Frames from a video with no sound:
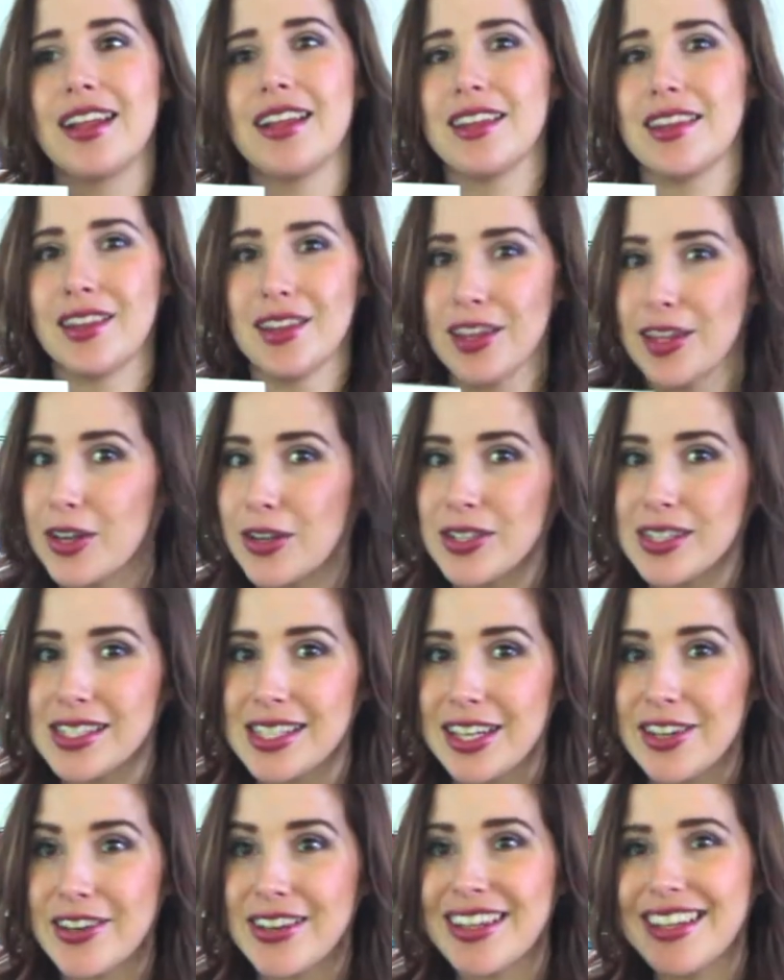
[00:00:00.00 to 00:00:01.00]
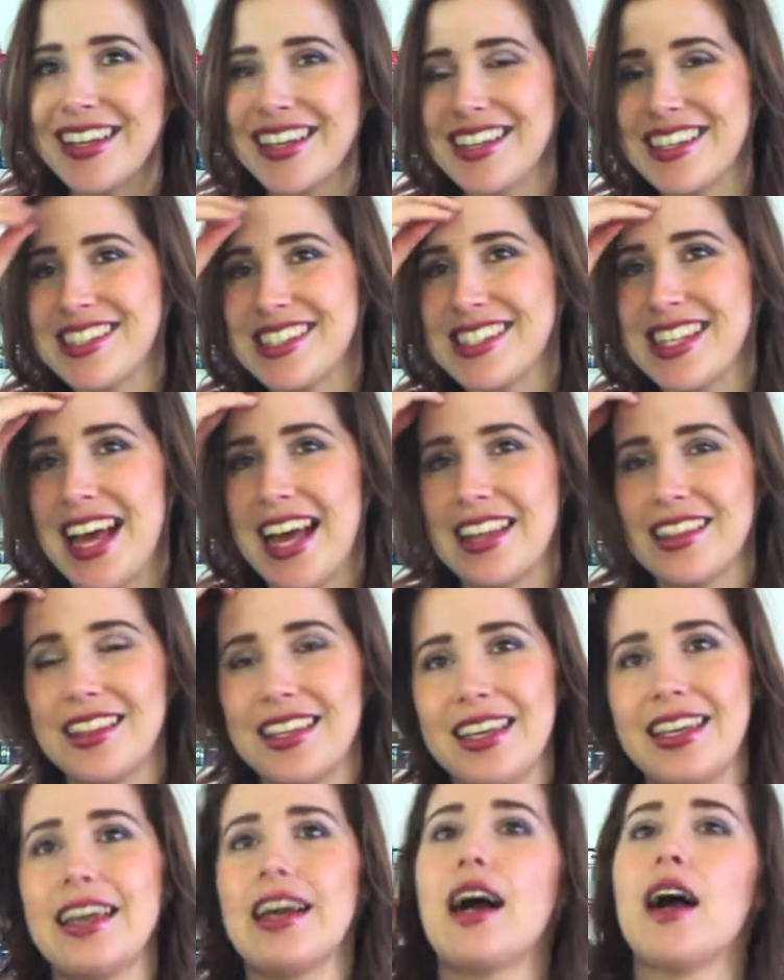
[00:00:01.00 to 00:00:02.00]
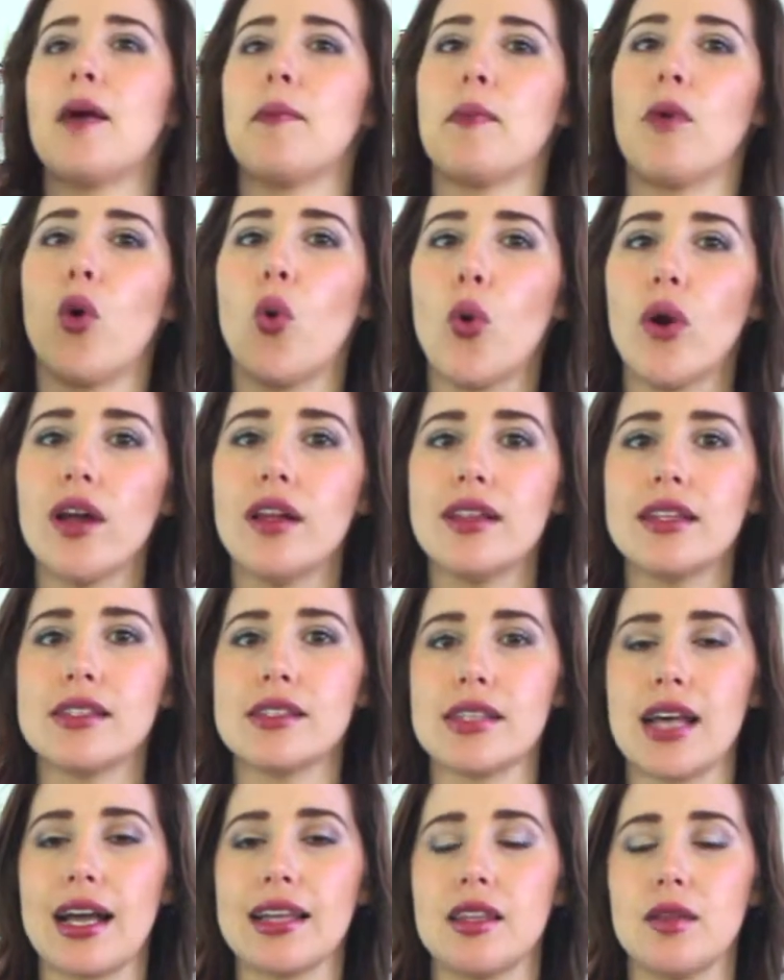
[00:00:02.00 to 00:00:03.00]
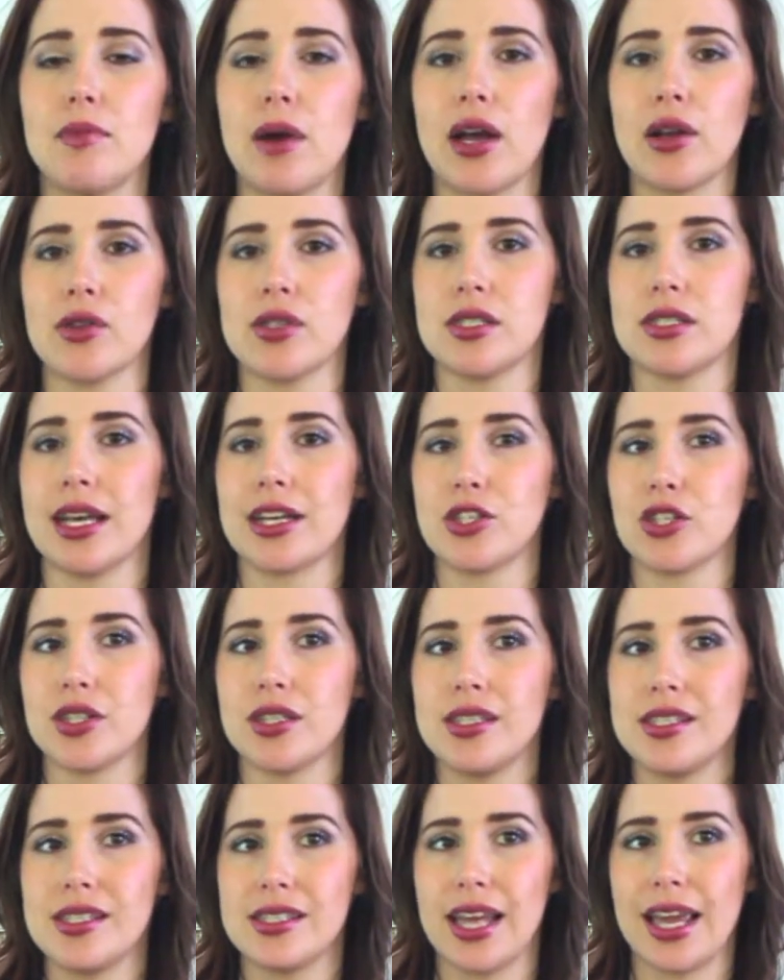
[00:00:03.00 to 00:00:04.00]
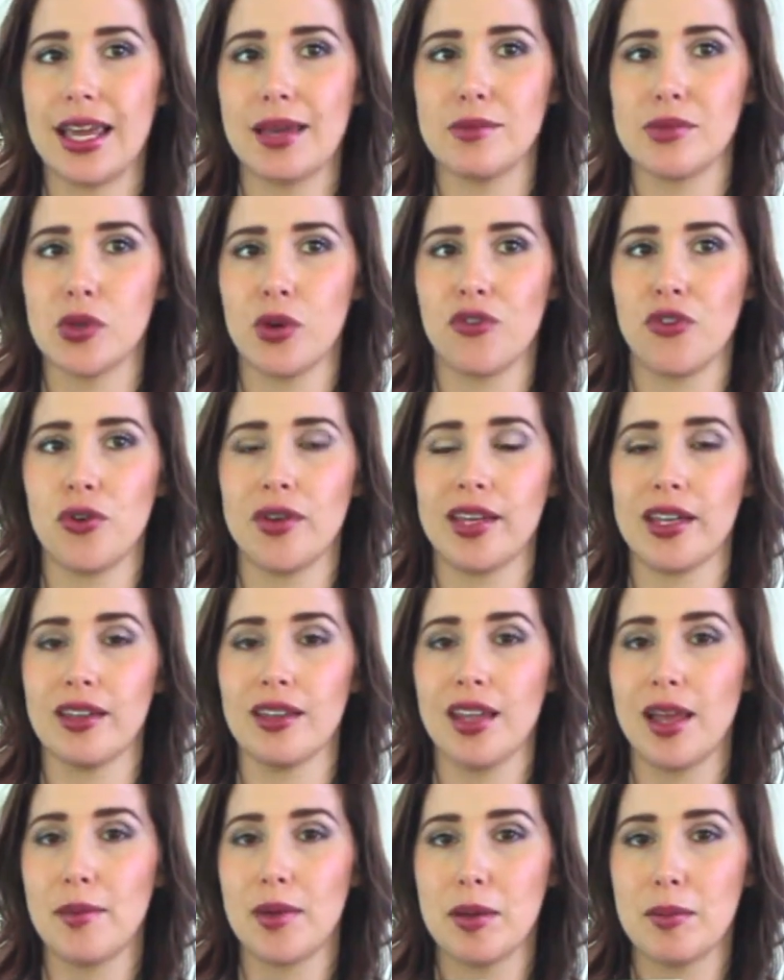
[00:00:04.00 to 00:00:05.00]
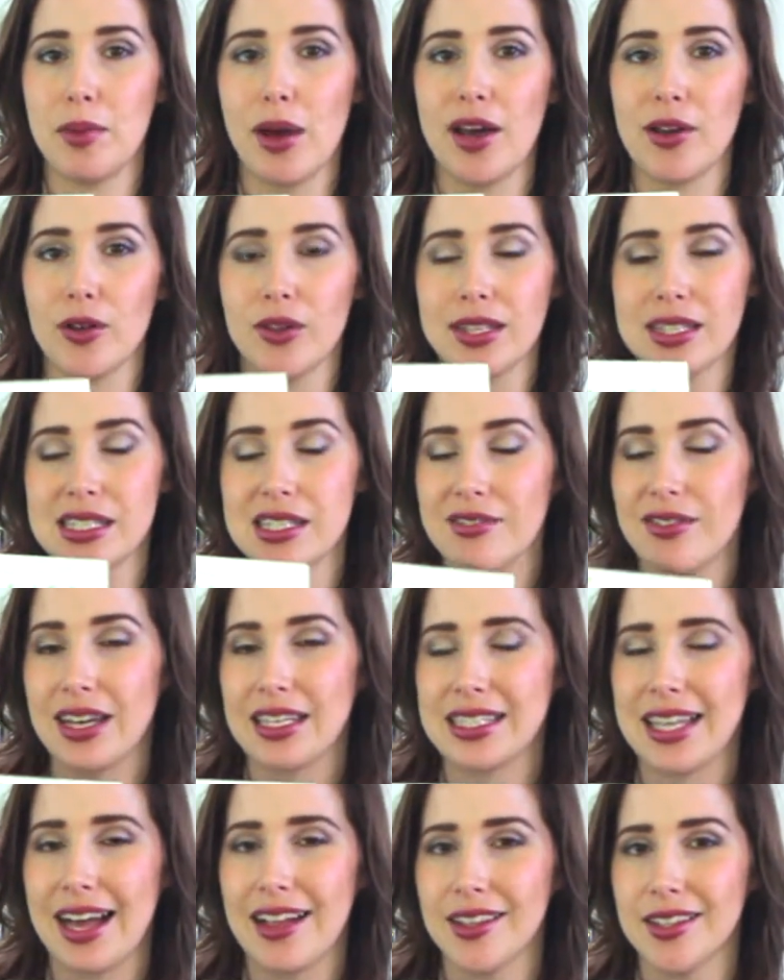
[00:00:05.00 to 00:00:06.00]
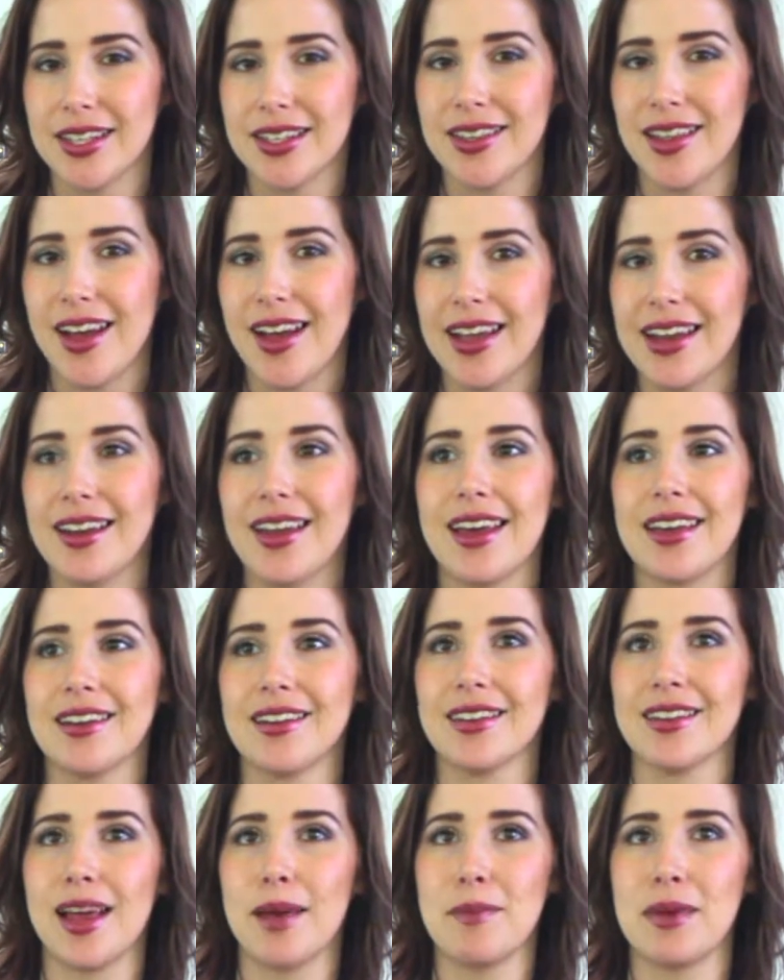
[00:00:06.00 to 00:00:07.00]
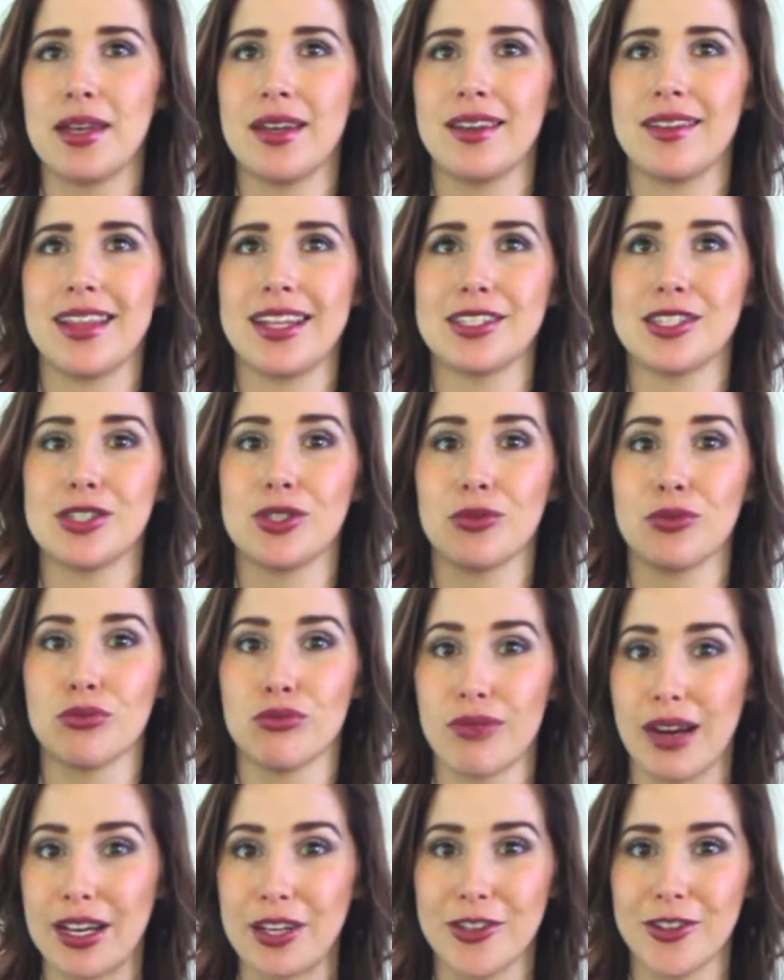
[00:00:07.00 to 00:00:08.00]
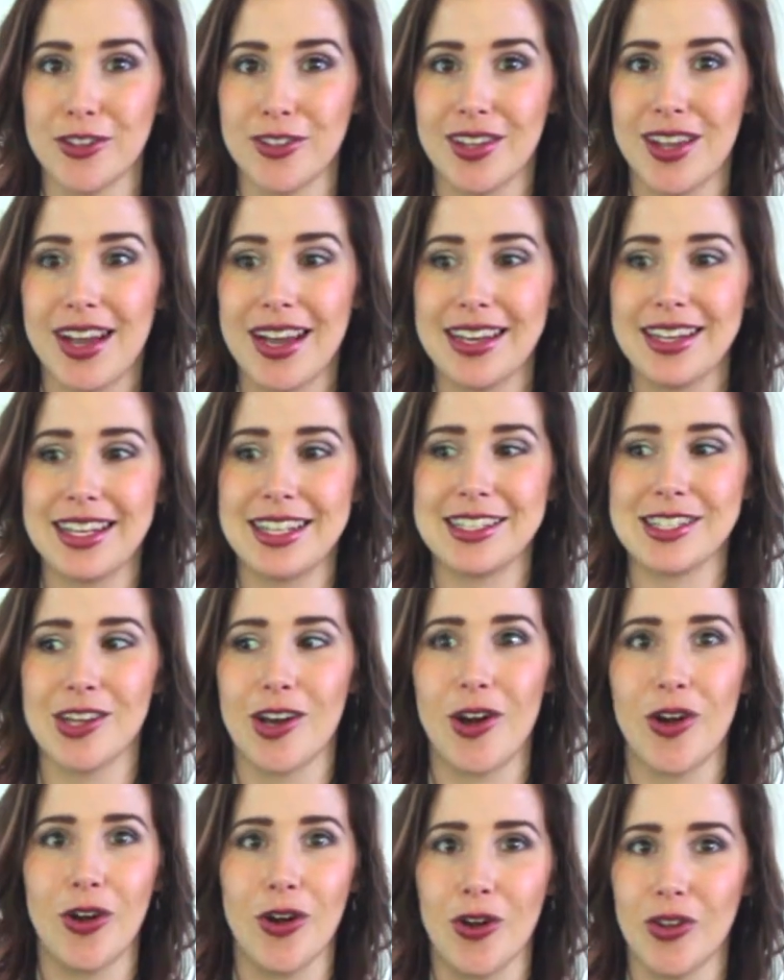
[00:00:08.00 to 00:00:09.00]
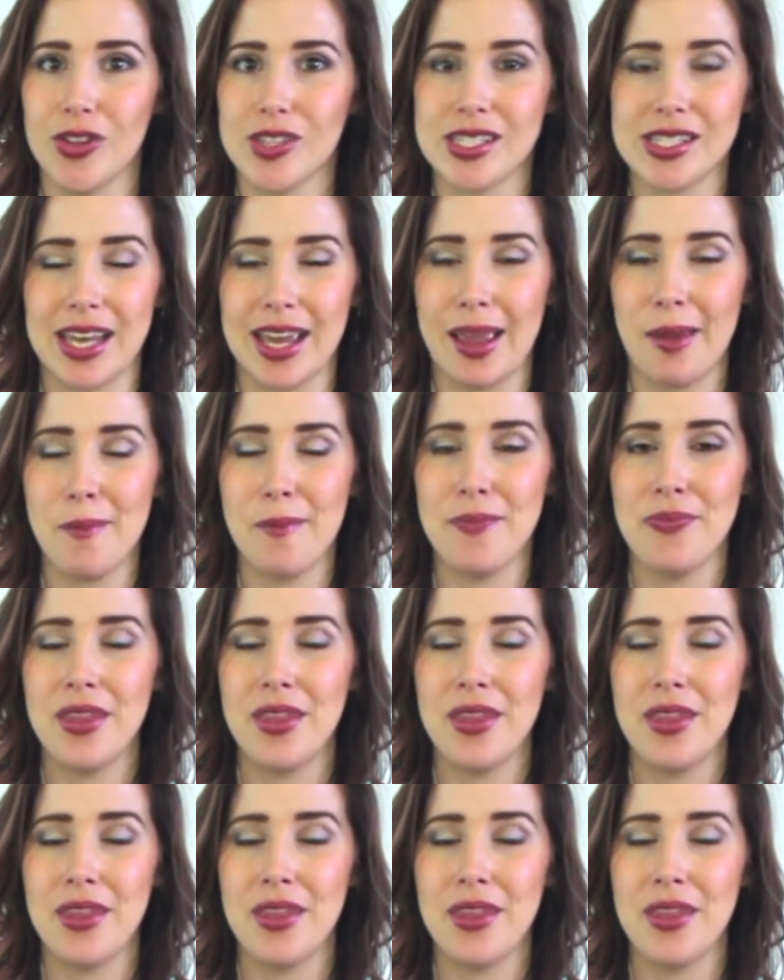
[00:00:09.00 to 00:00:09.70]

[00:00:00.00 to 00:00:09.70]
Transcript: Little secret is that the oil inside the bottles is actually the same. So if you get a lemon bottle that's the Vitality line and a lemon that's the regular line, it's all the same.